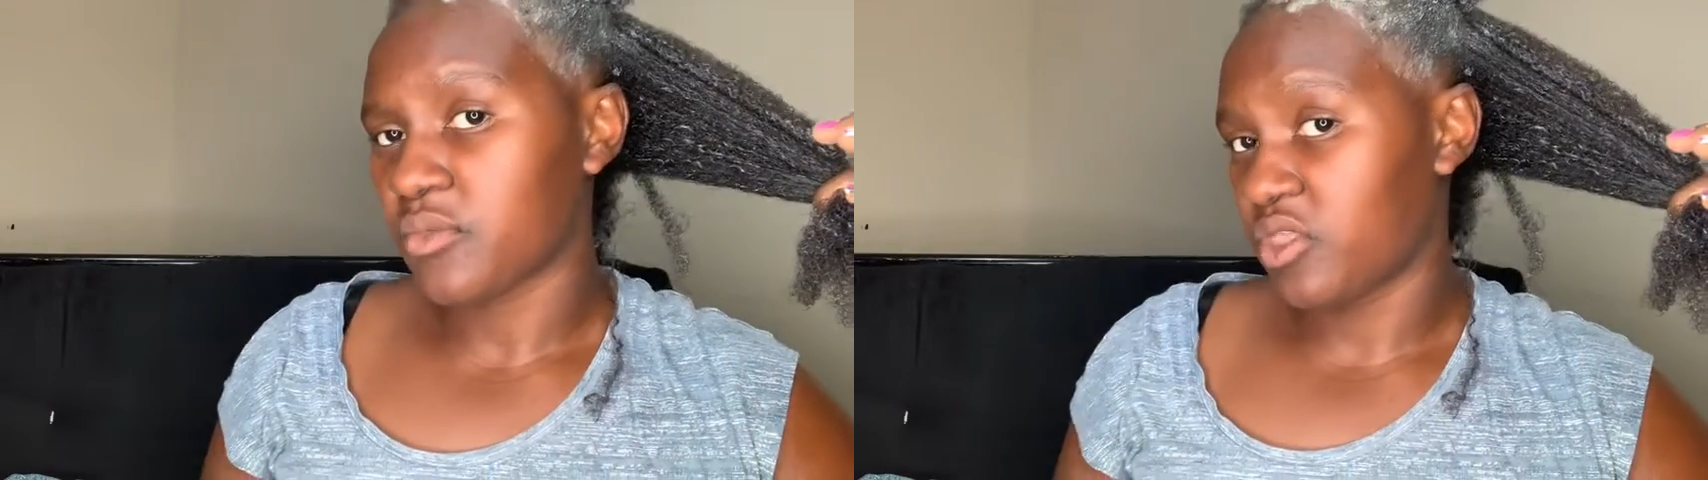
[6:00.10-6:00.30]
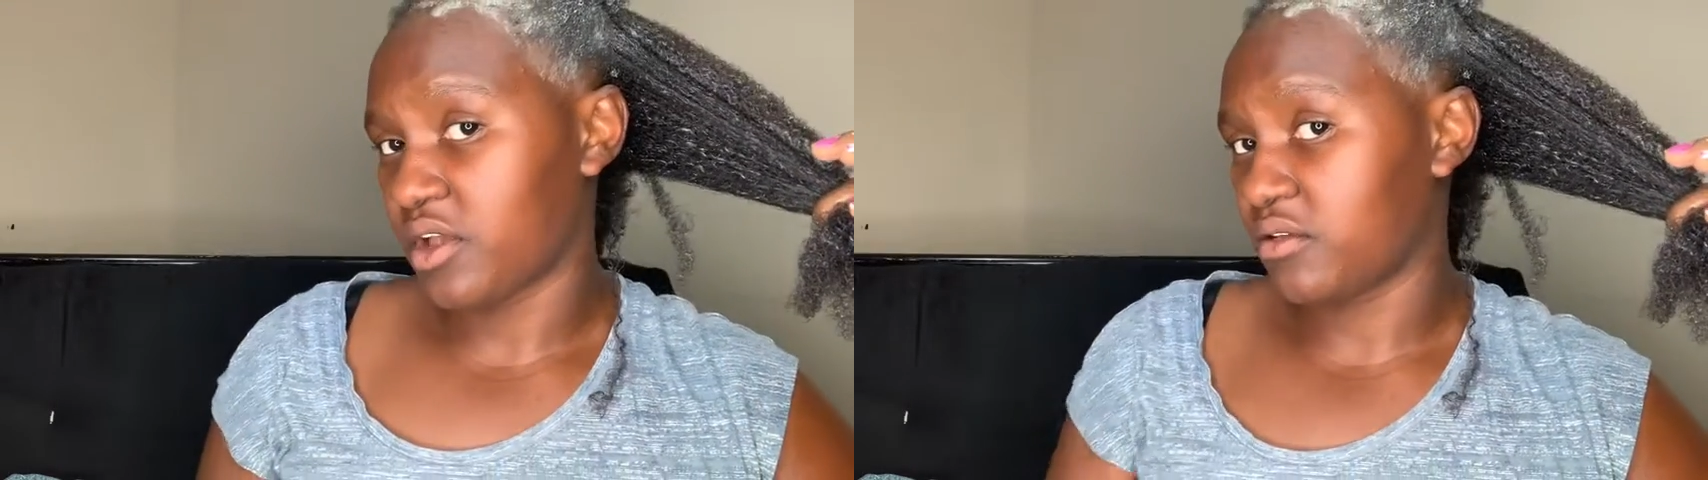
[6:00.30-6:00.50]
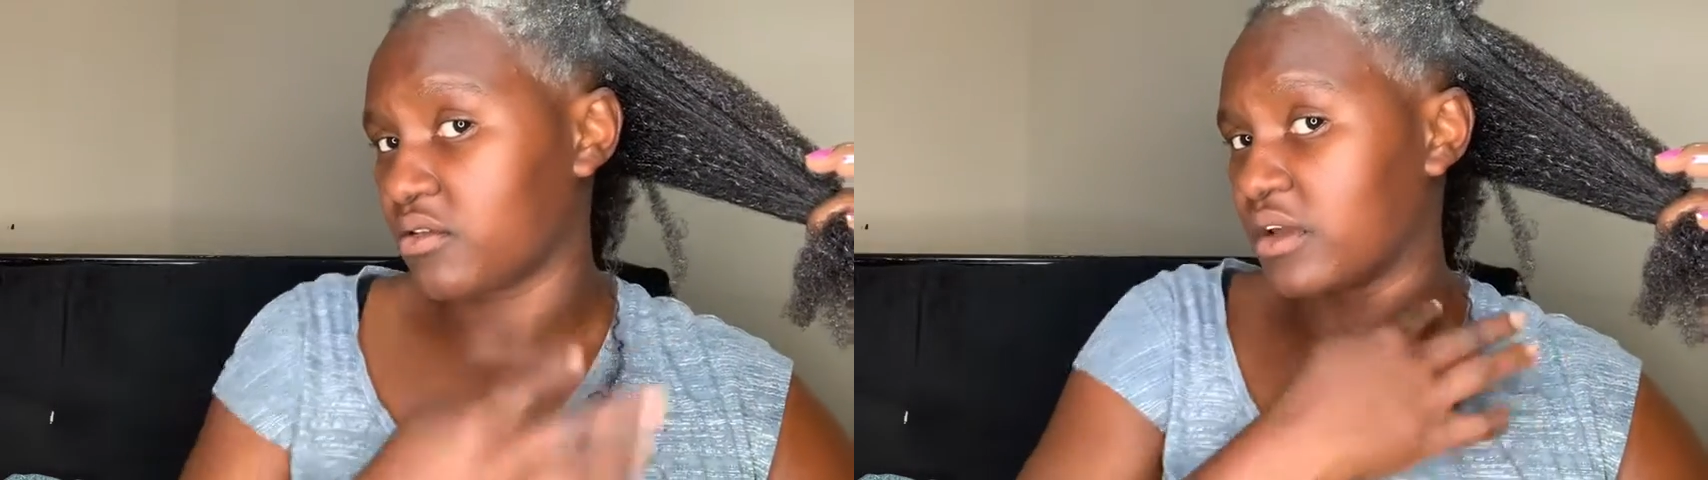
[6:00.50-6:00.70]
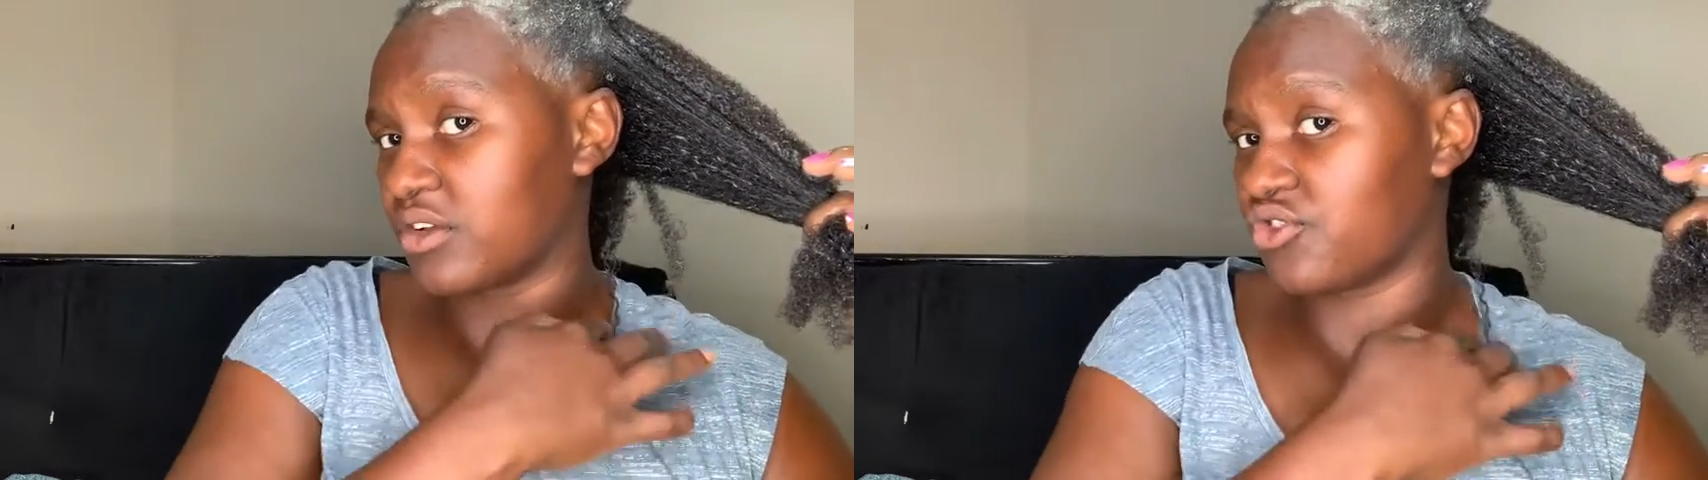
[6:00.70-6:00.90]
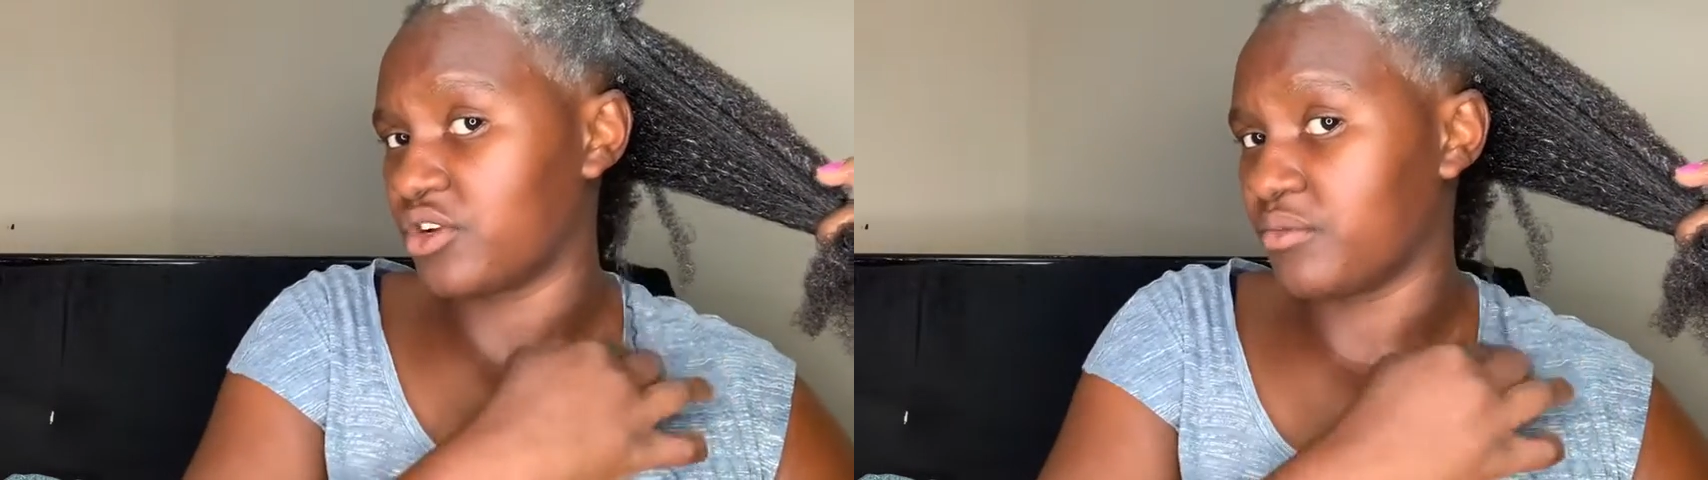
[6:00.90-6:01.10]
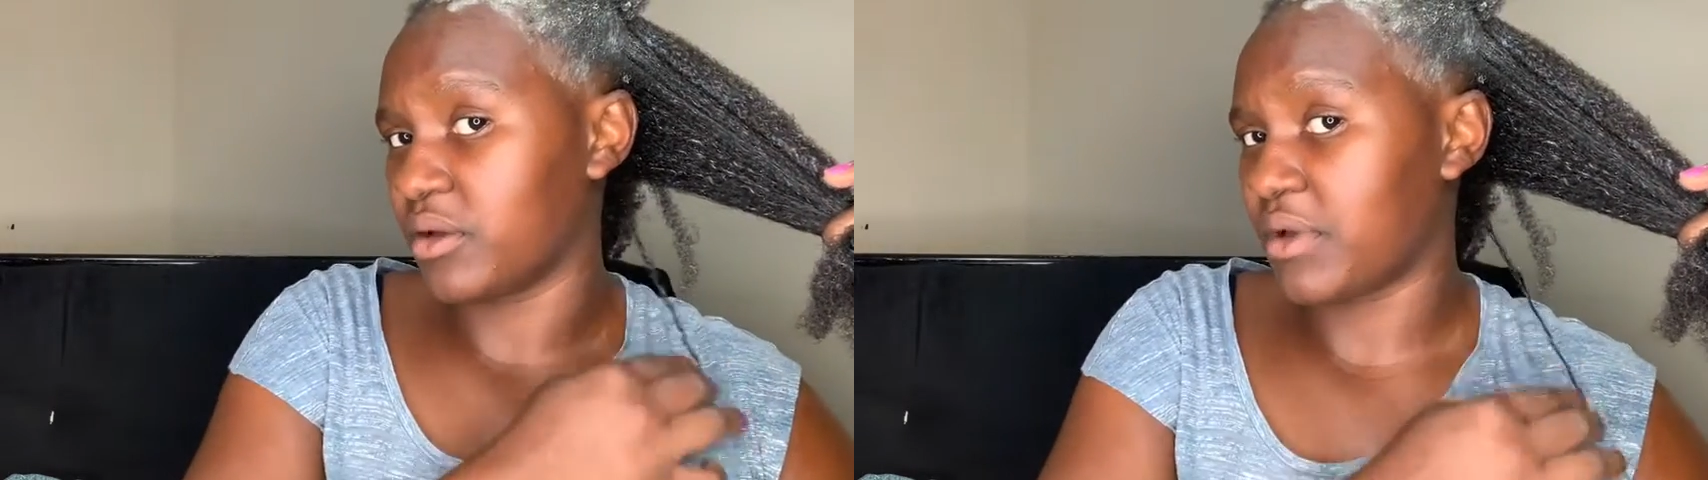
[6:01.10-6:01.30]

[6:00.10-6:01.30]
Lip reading: That's texture in my